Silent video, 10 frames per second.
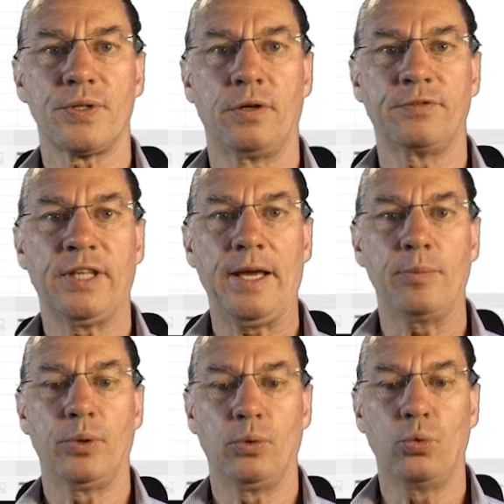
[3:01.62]
of type
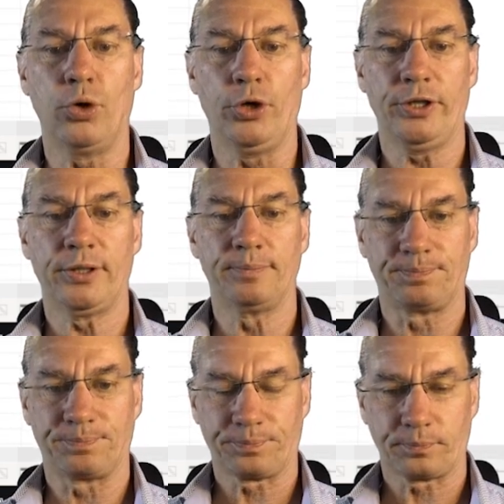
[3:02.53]
work.
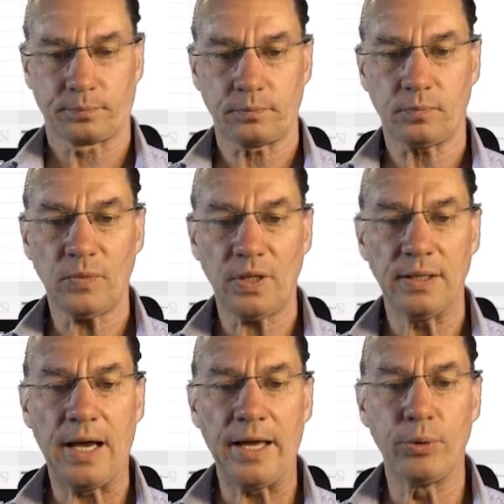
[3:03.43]

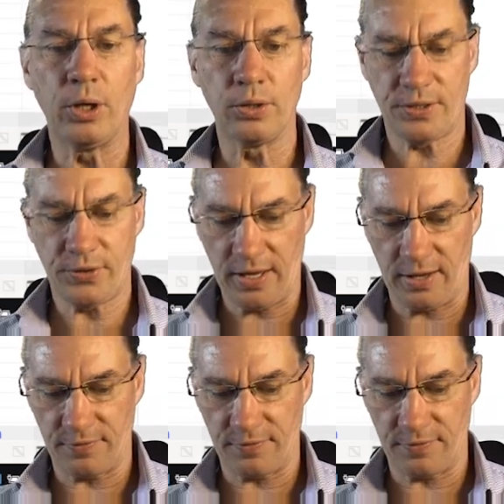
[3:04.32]
I will also have